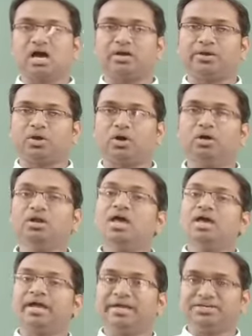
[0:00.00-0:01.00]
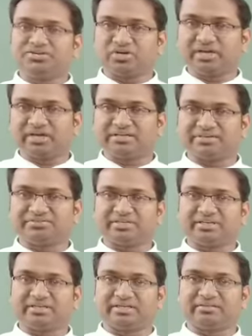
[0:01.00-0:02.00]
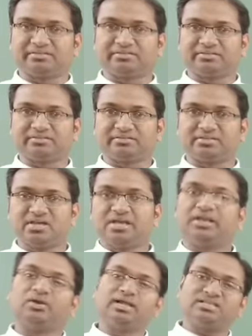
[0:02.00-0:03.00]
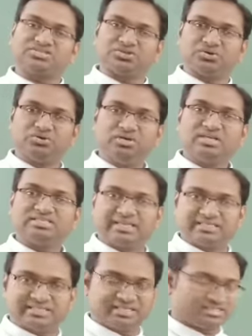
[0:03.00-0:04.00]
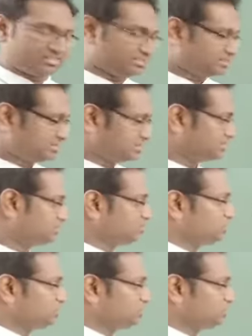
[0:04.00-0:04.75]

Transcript: are your interrogative sentences. Now let's do sentences.